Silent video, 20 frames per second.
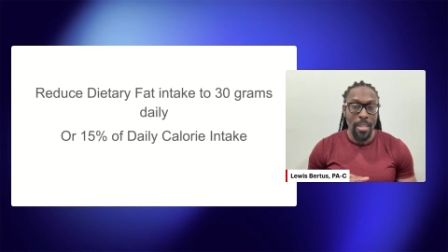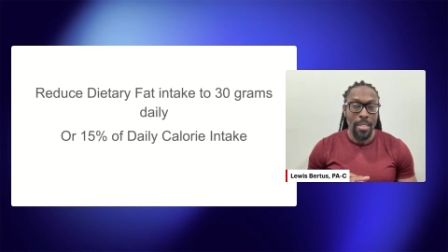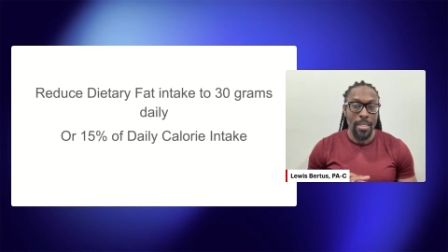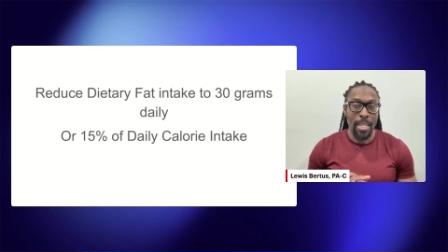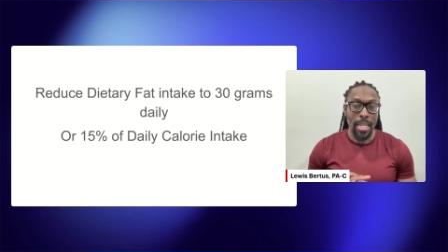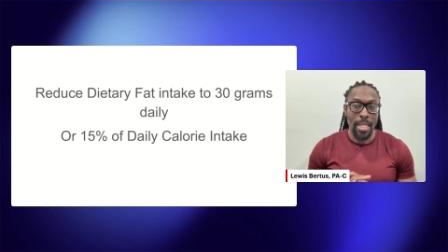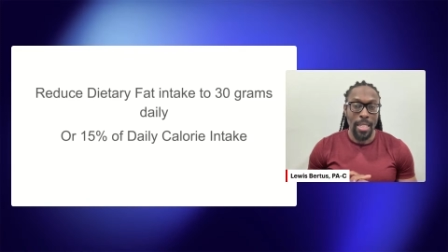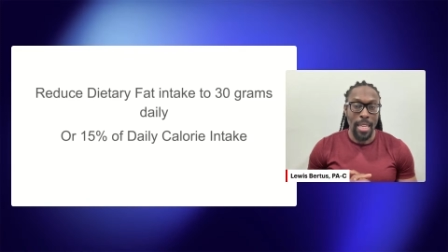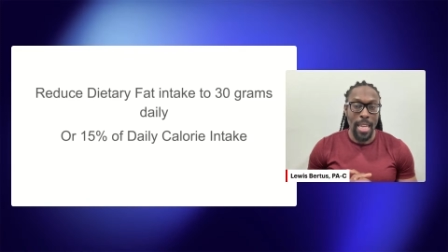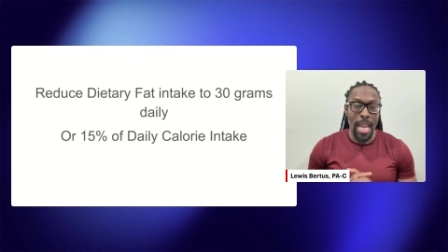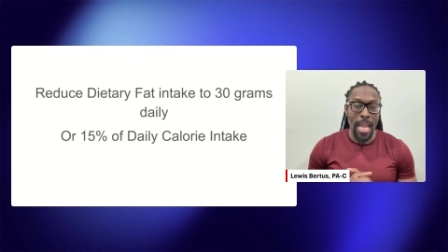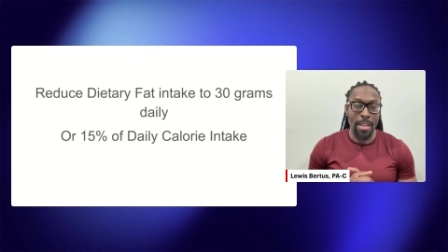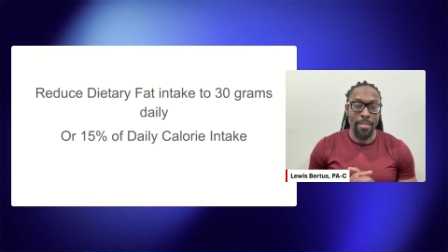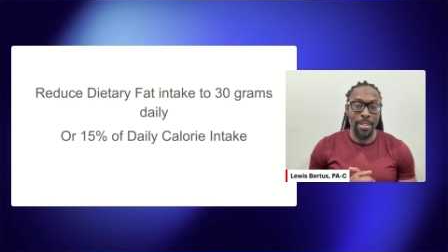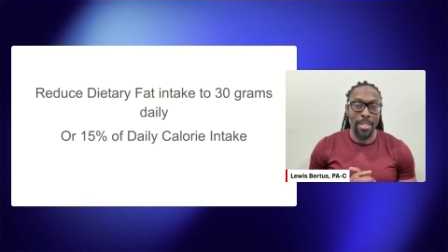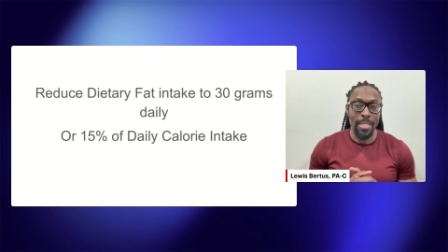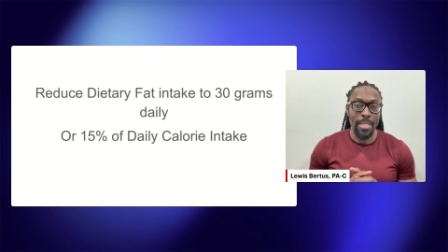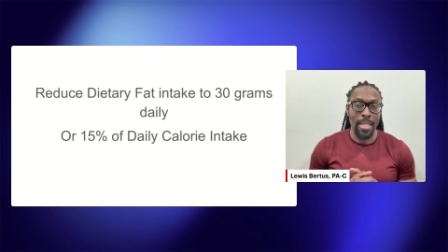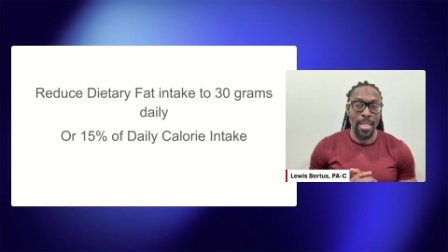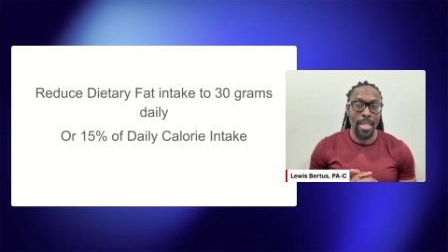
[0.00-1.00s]
daily calorie
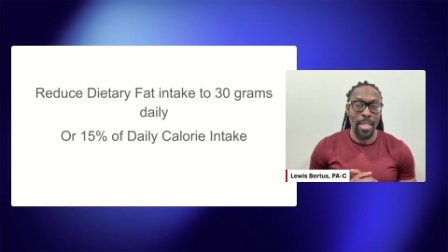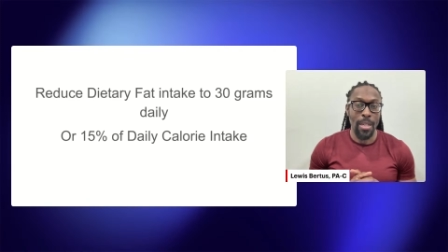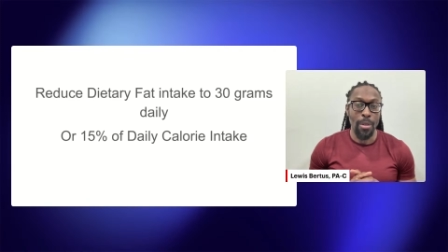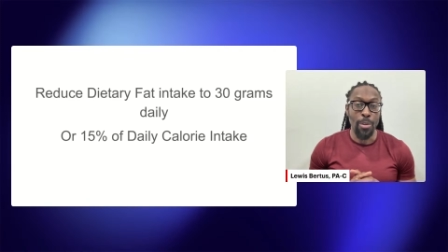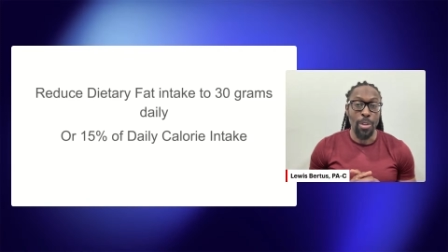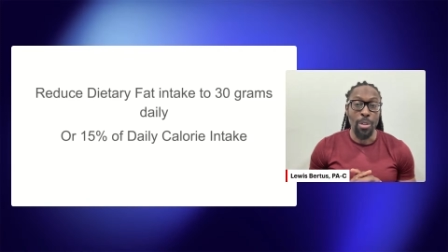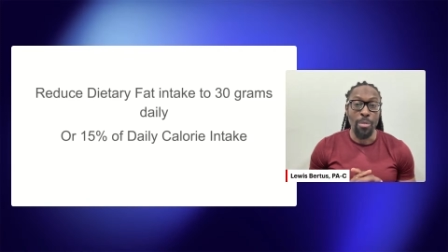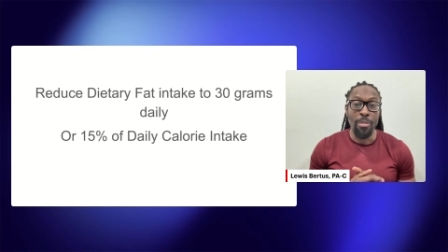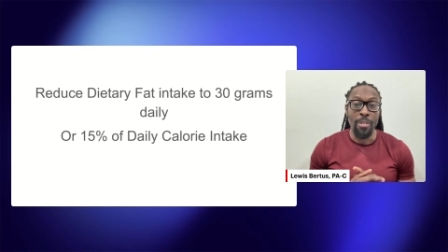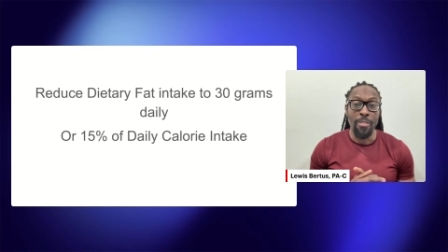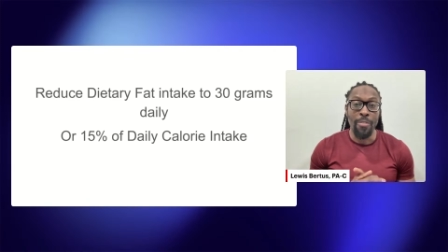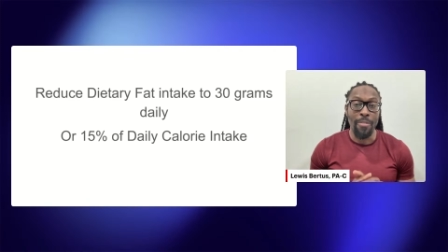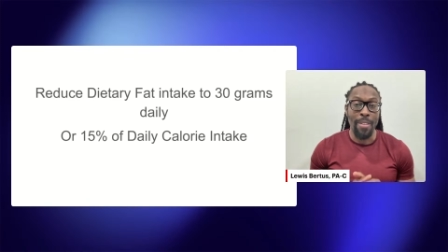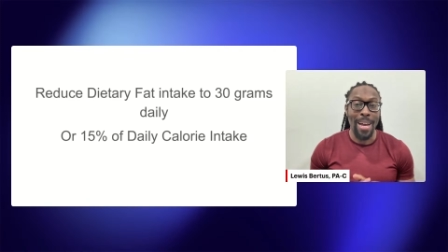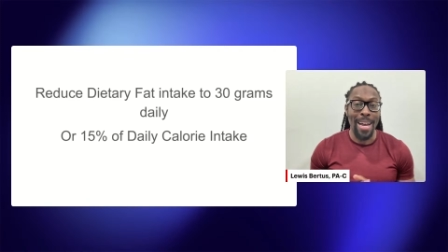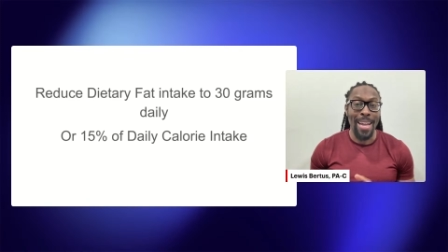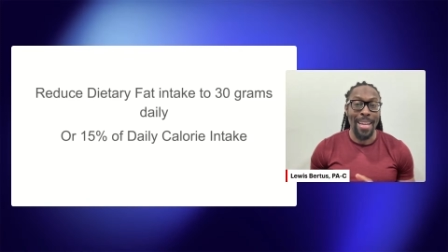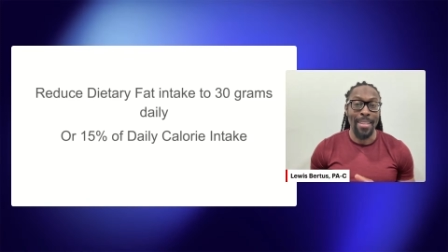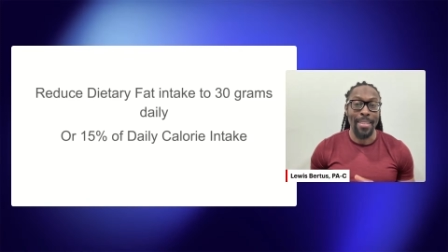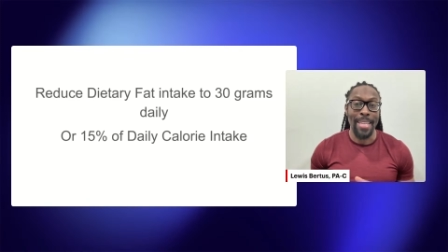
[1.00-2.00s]
intake, you would
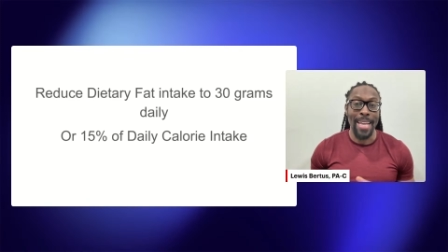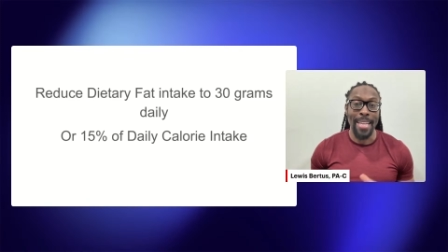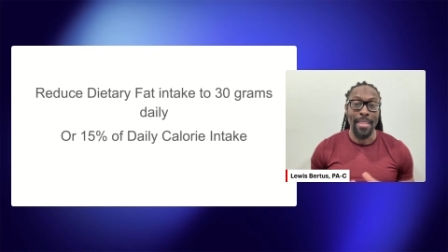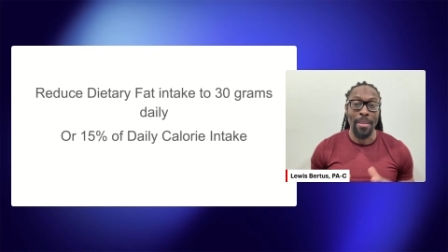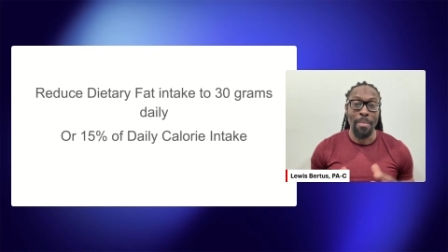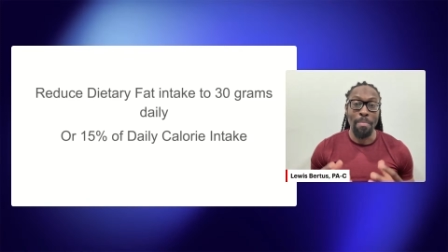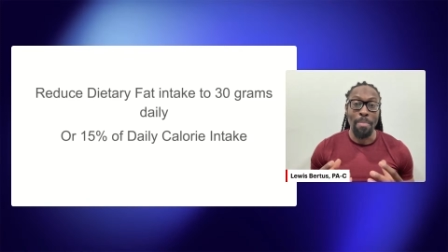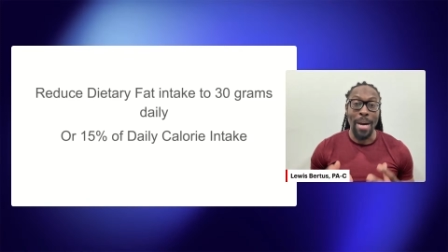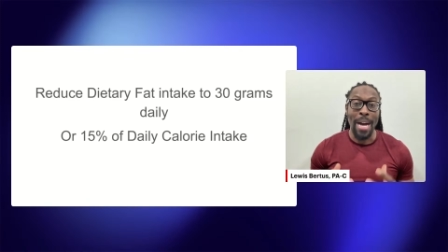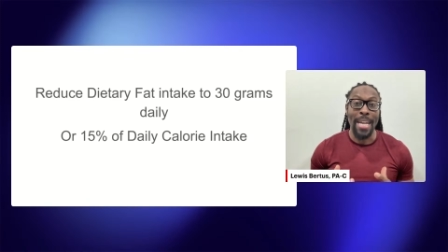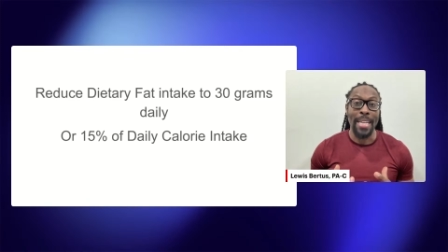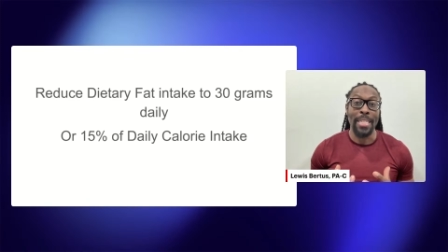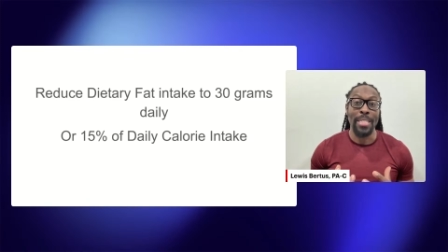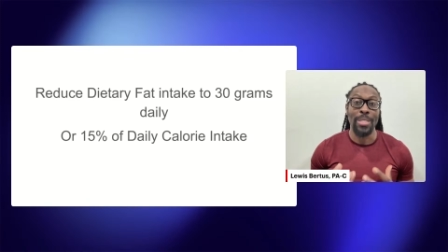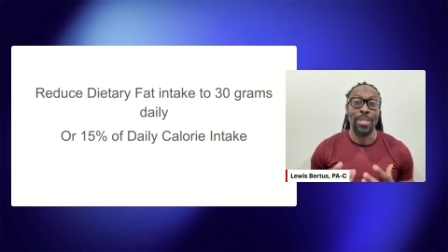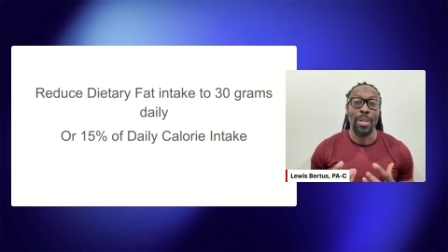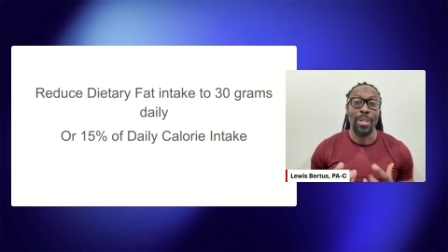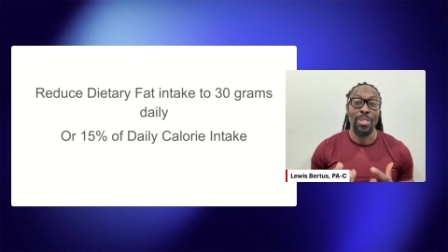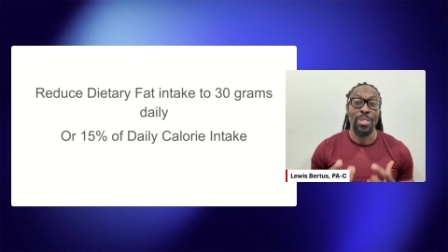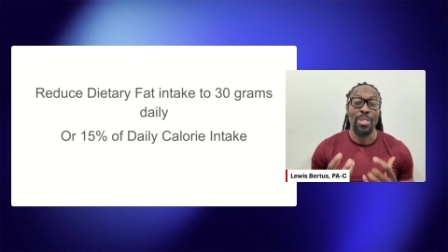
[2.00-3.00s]
find that the body
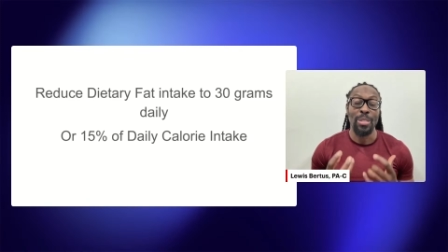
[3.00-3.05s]
starts